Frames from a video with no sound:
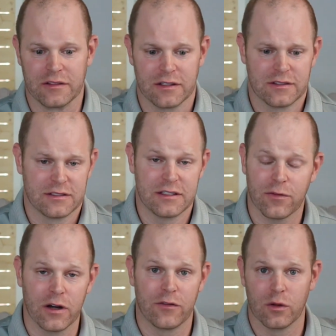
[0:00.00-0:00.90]
It's
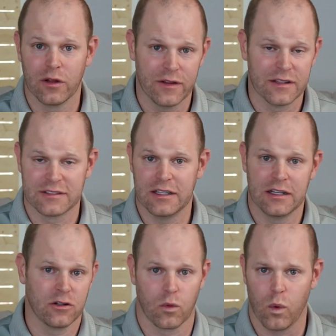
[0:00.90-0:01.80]
different if you live in the city
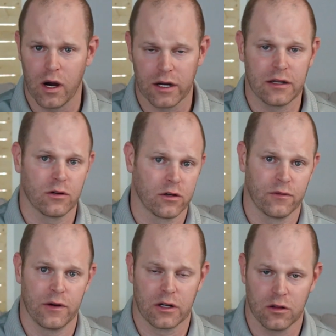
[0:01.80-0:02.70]
and you're walking or you're
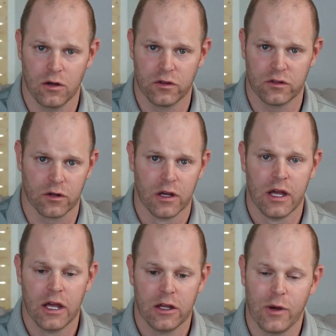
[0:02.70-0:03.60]
very close or
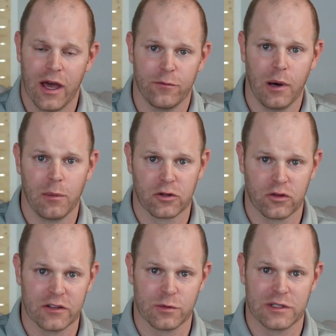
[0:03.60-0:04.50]
you have public
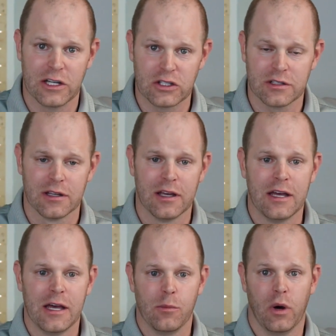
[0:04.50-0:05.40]
transportation.
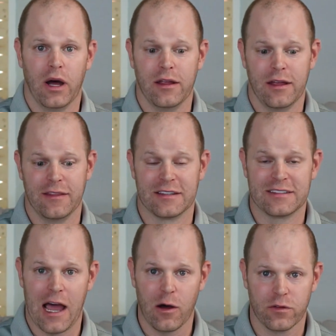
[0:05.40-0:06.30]
But in the
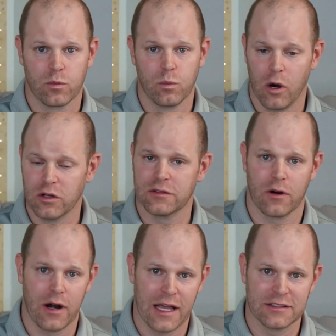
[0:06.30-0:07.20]
South, most of our
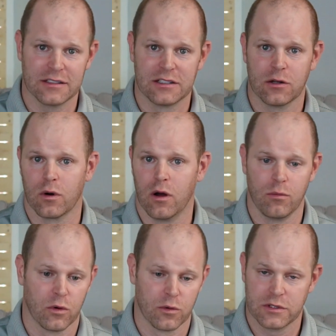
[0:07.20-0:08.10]
assets here,
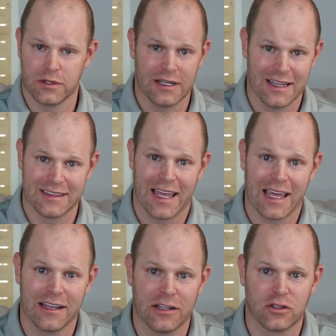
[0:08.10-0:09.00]
we're between
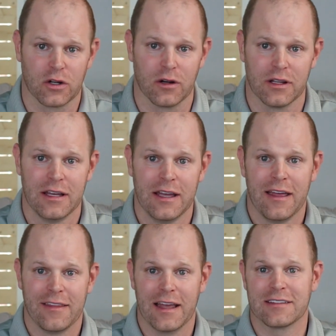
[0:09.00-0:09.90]
Atlanta and Charlotte.
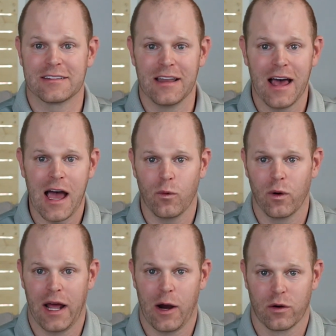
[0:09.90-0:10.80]
That is not what
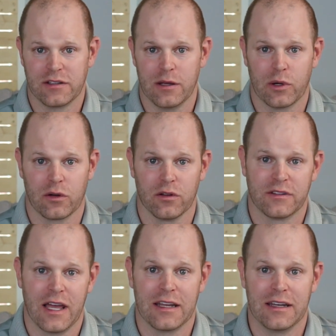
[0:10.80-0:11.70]
our typical
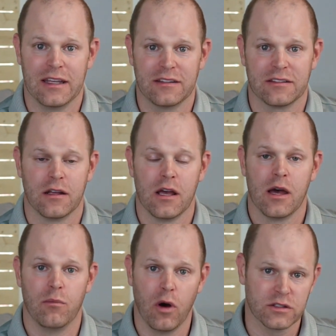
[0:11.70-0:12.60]
tenant is. And
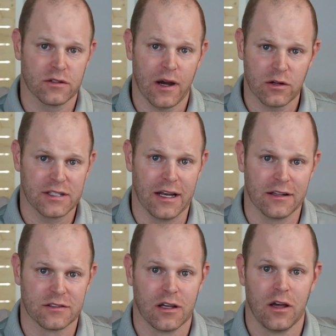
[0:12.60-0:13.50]
most of our
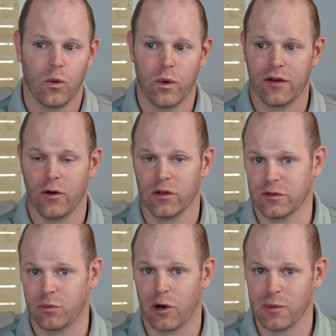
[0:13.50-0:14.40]
tenants, we have all
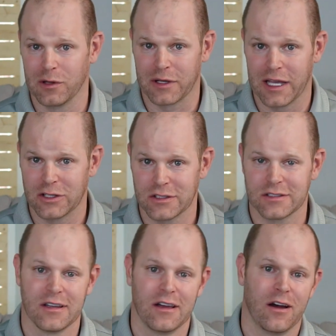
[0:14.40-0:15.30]
suburban locations,
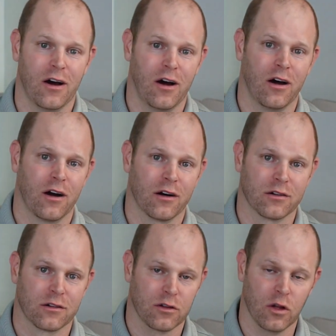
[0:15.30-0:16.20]
are
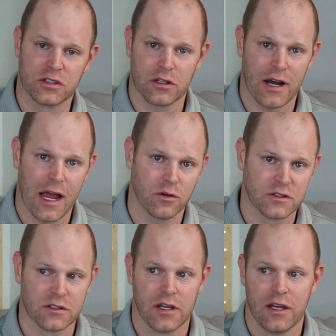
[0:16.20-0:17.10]
close to their
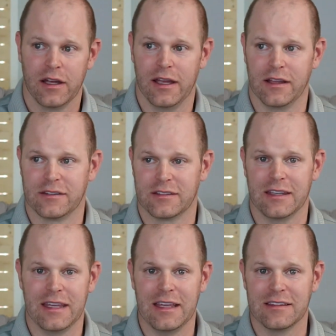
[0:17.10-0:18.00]
house. It's
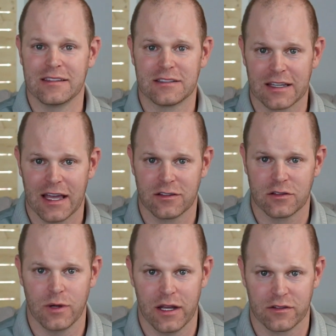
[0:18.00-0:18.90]
easy to get
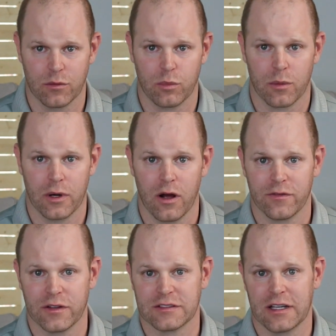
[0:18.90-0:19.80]
to a suburban
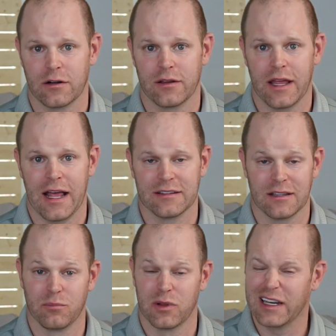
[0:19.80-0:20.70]
office center that has
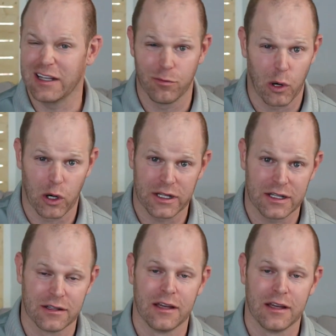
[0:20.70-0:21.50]
plenty of parking.